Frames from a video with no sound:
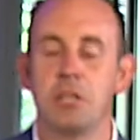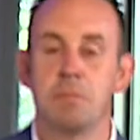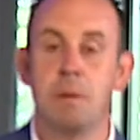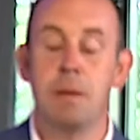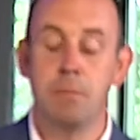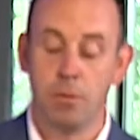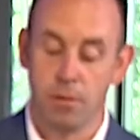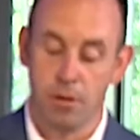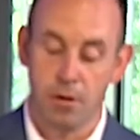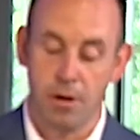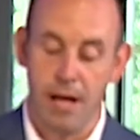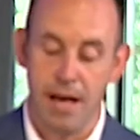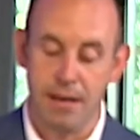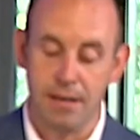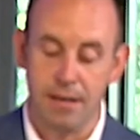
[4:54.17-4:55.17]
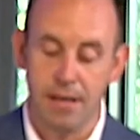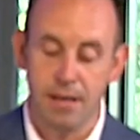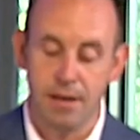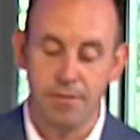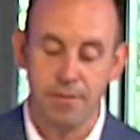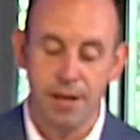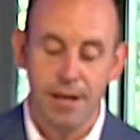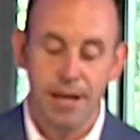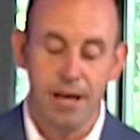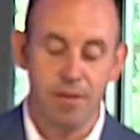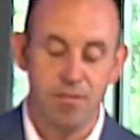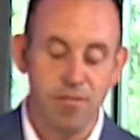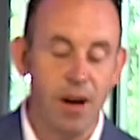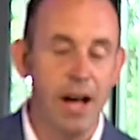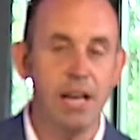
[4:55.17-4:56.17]
as people learn how to live
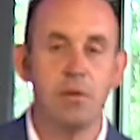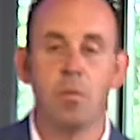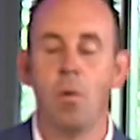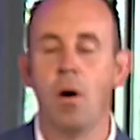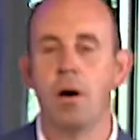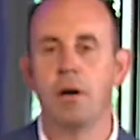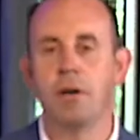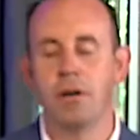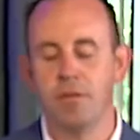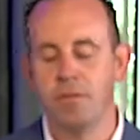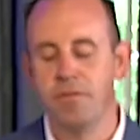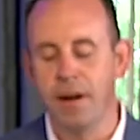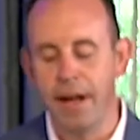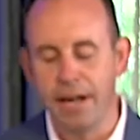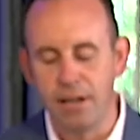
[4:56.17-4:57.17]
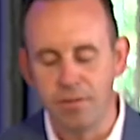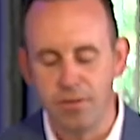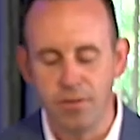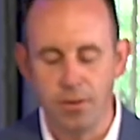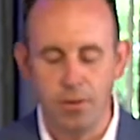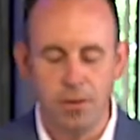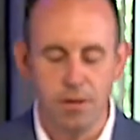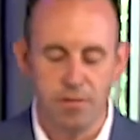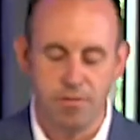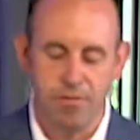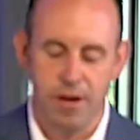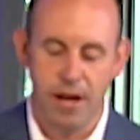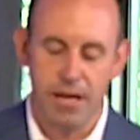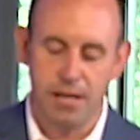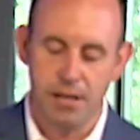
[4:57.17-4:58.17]
and find water and find food and
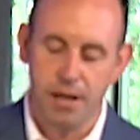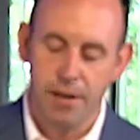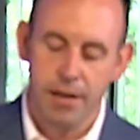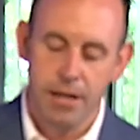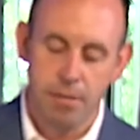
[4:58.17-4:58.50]
find